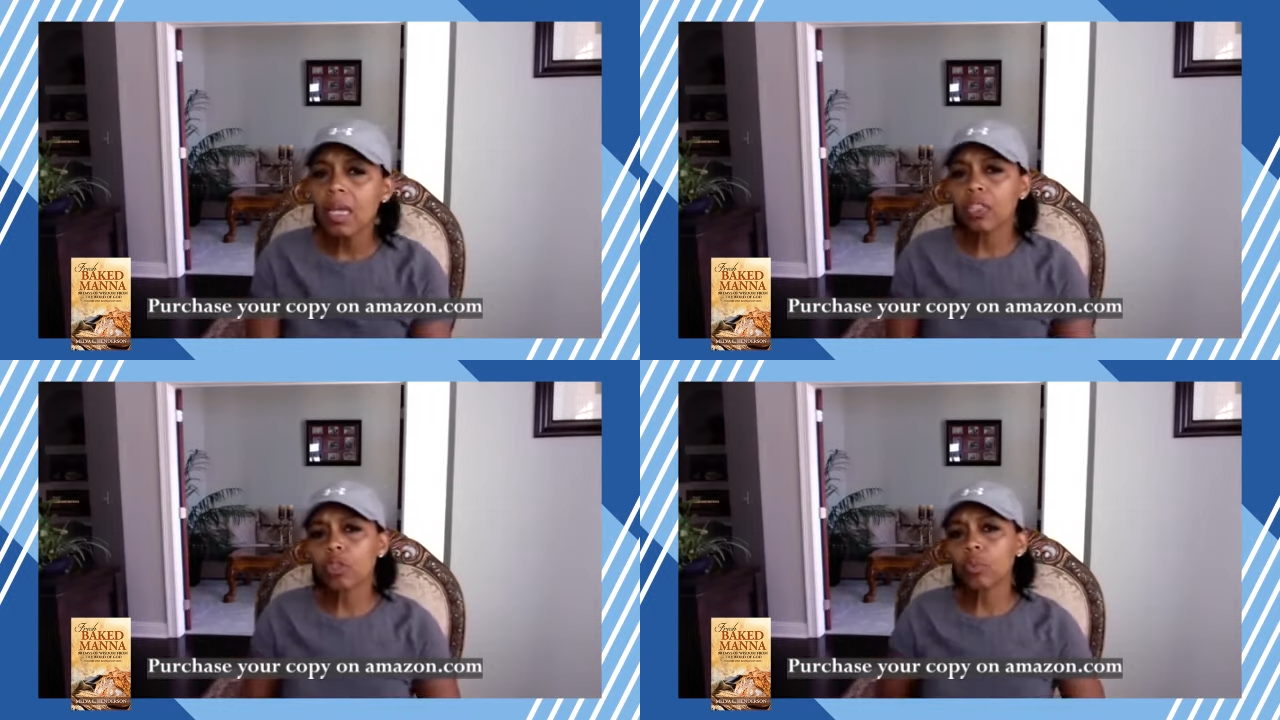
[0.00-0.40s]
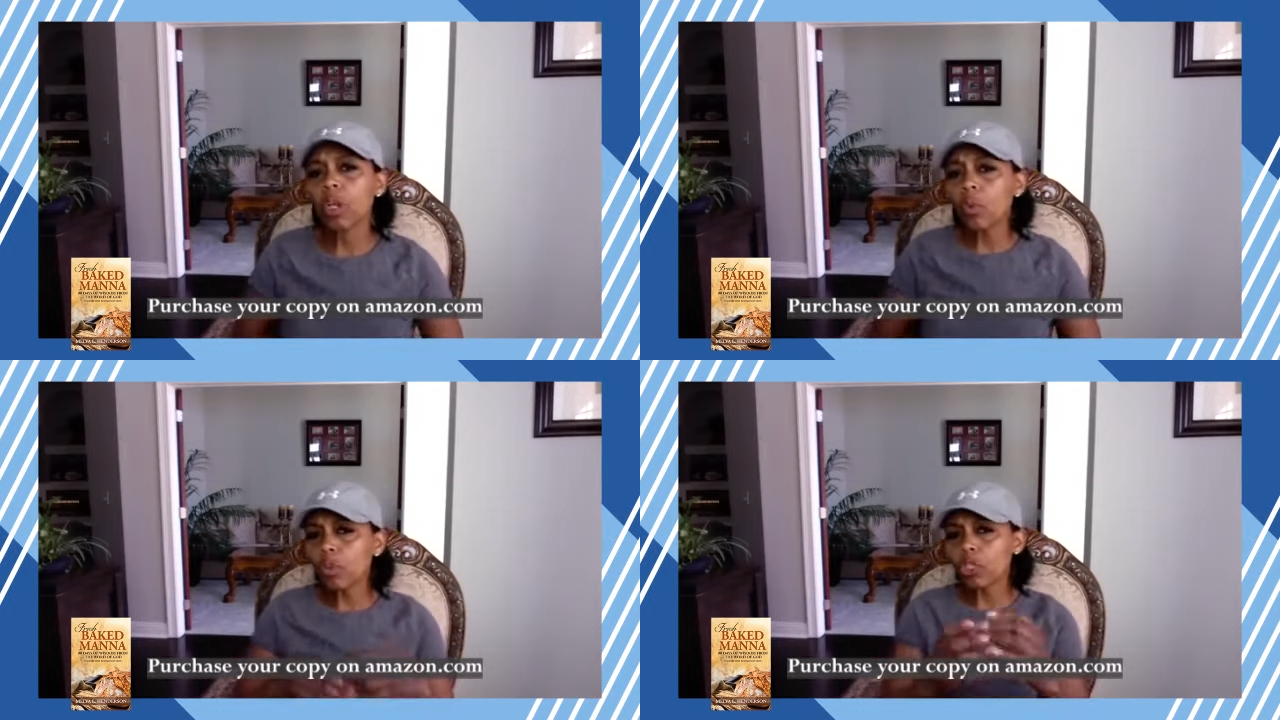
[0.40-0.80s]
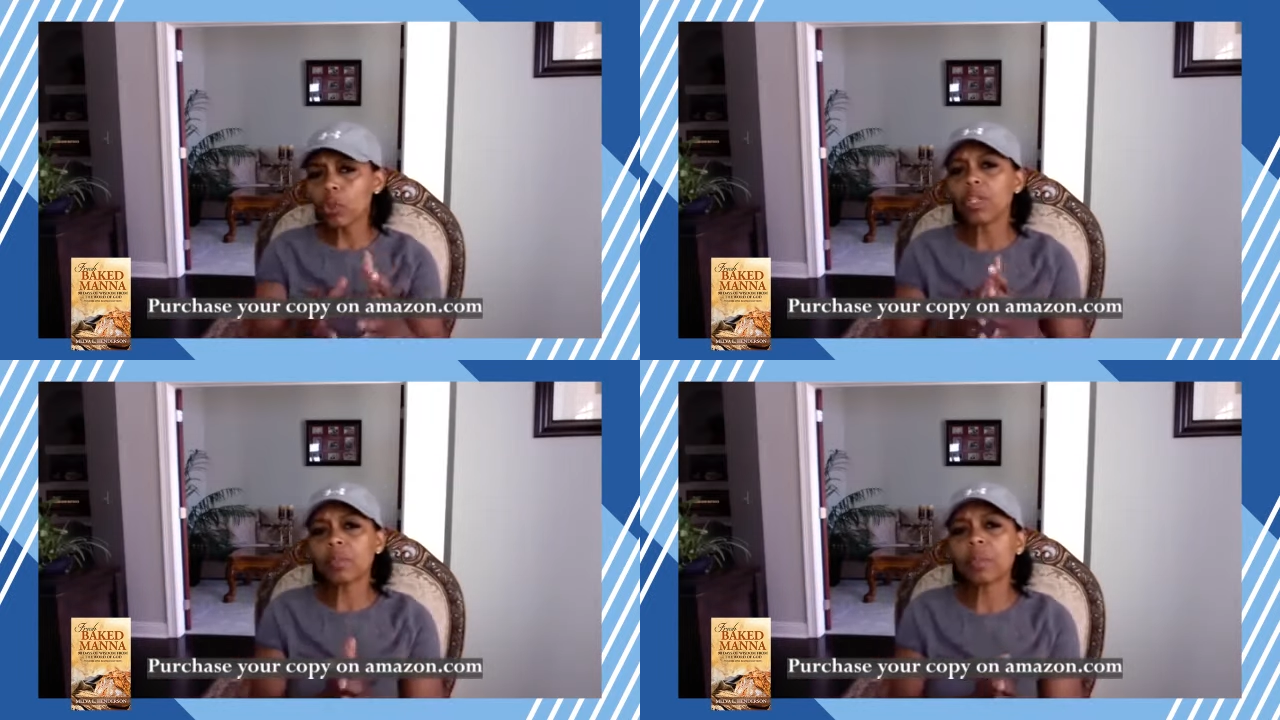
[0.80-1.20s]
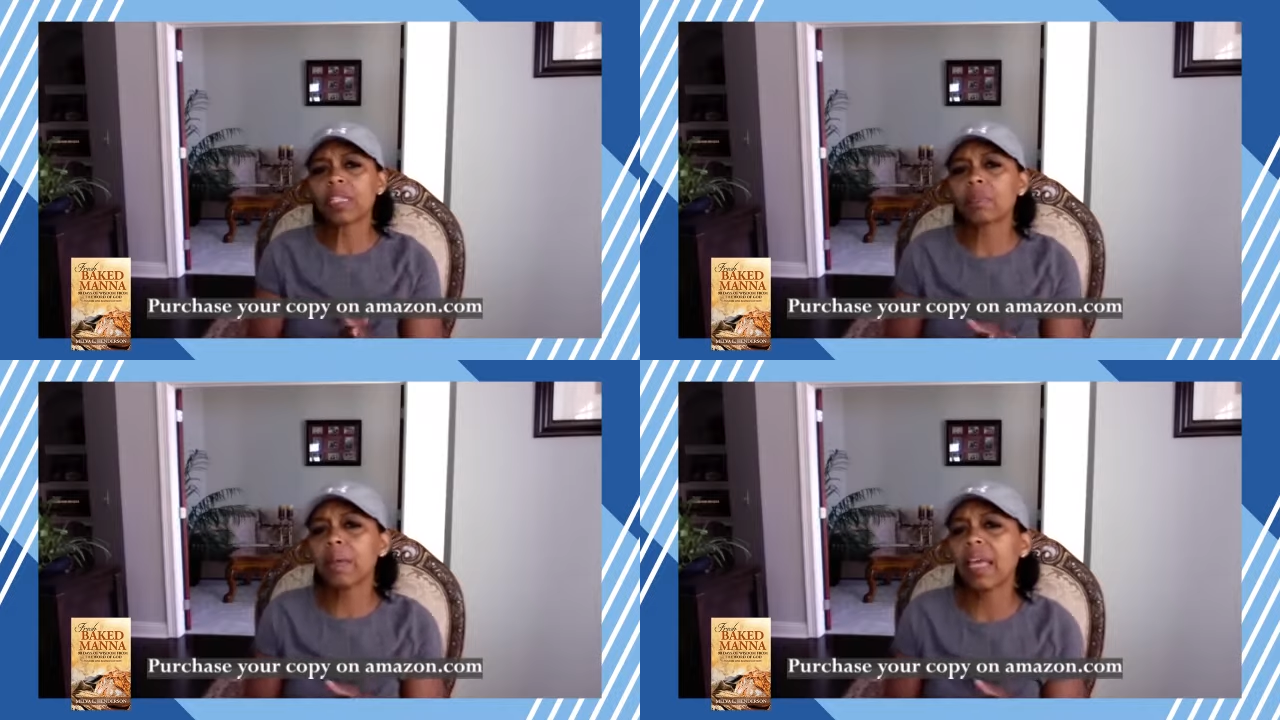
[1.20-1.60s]
And so we don't rejoice
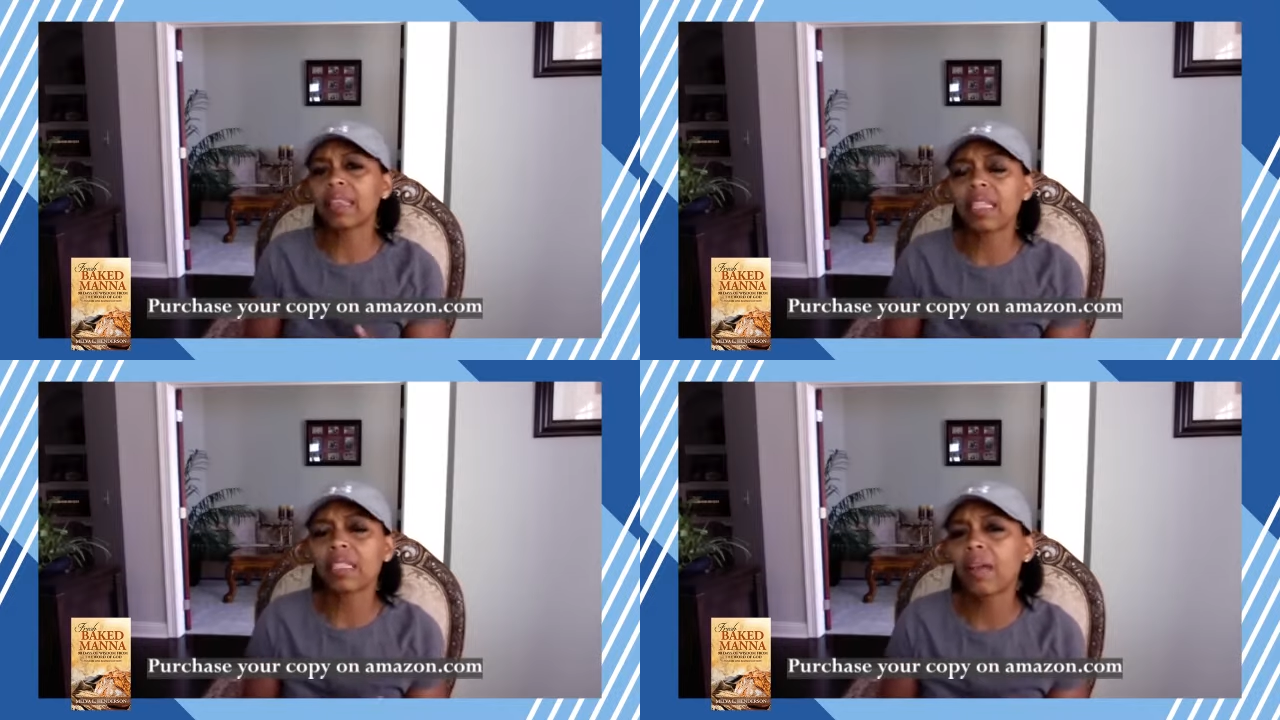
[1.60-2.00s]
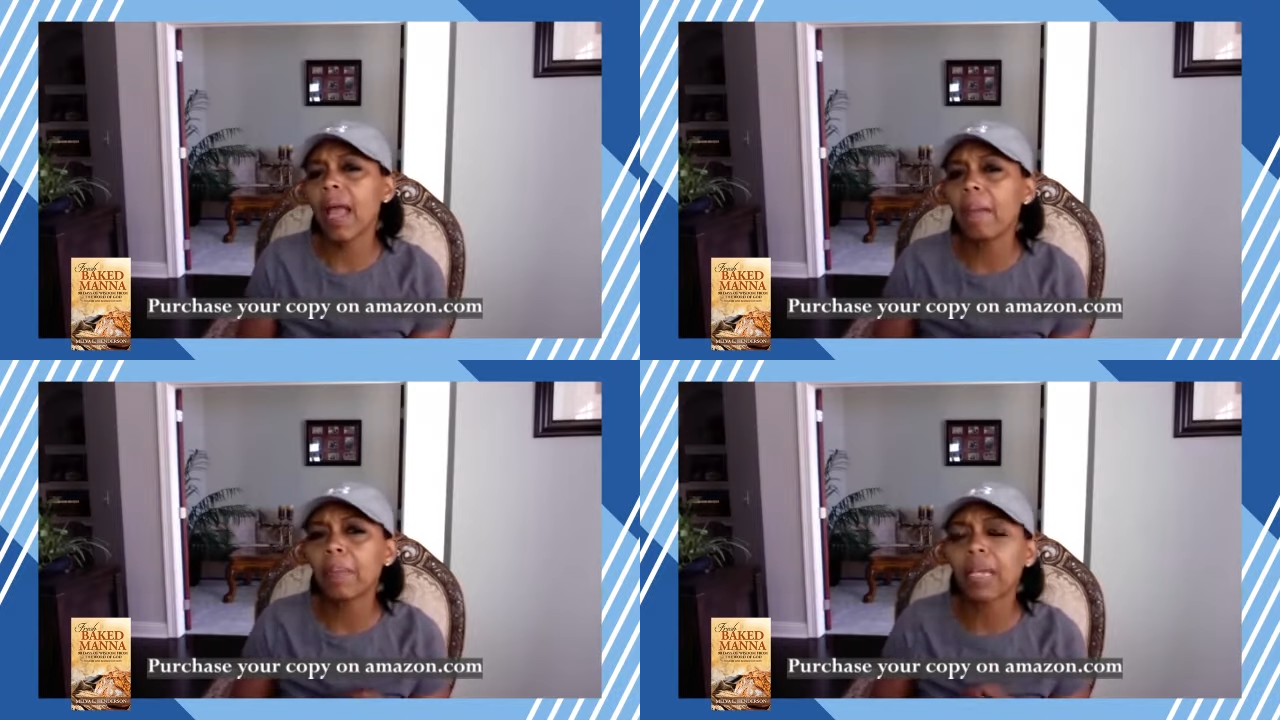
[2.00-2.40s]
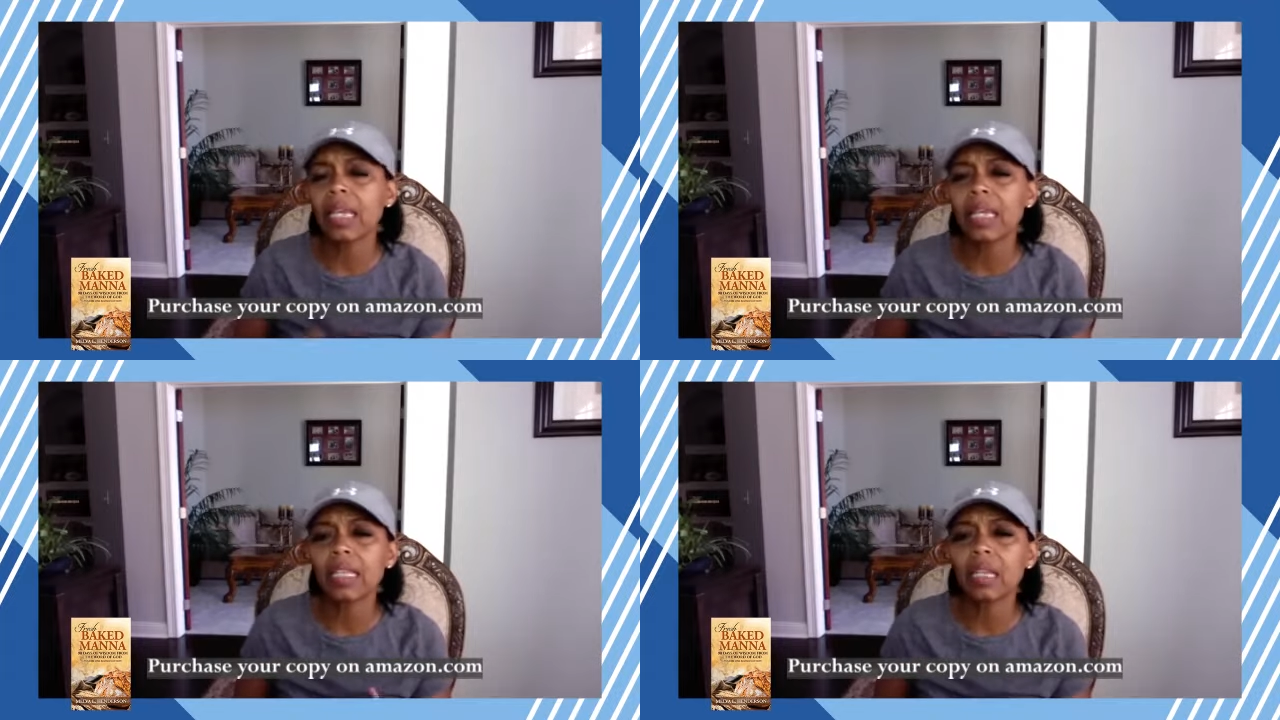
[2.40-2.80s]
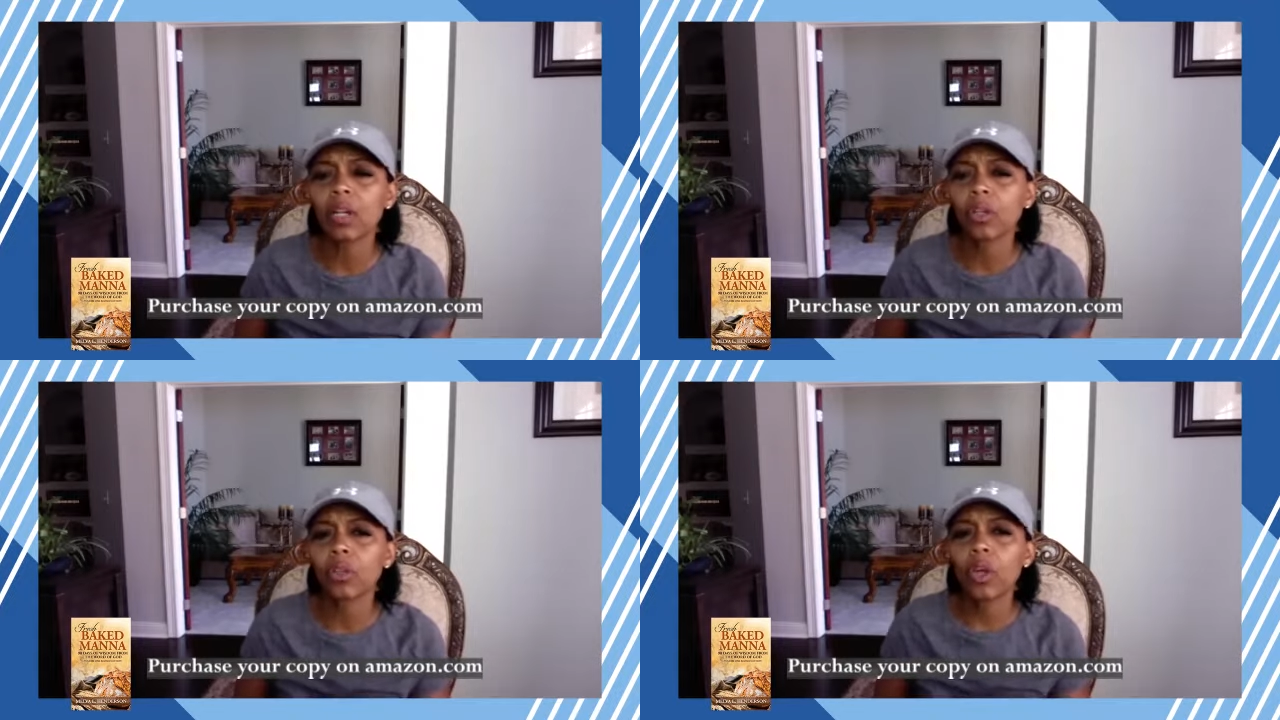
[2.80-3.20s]
because bad things are happening in the
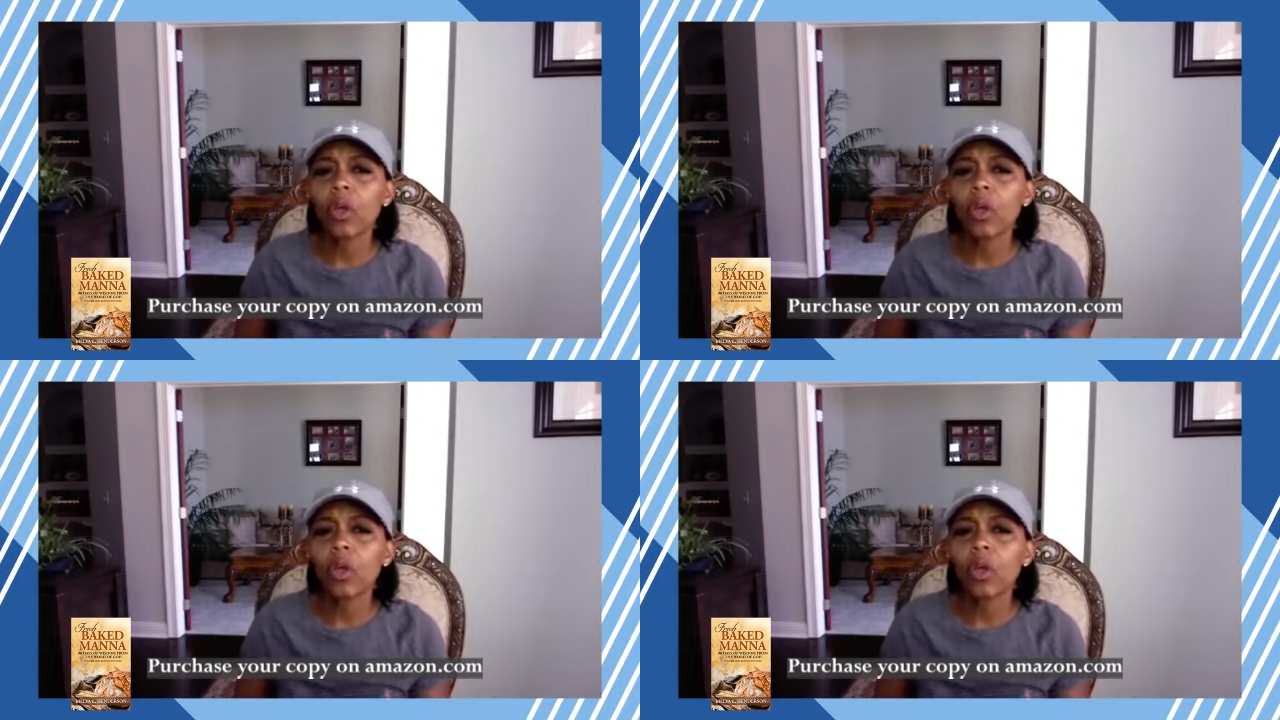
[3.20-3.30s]
earth.